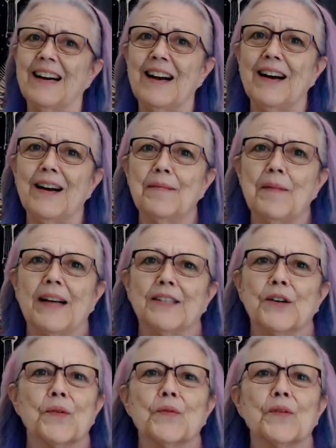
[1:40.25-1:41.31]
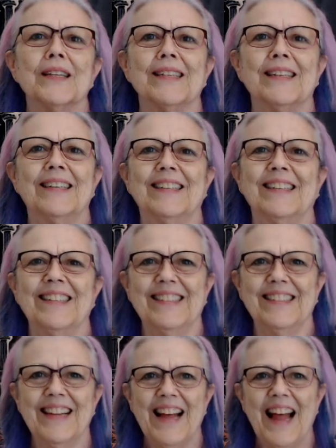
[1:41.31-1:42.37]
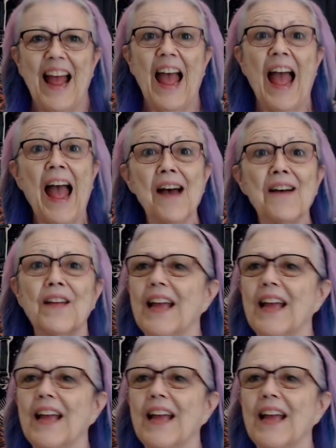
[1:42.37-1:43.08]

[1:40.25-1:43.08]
I don't really have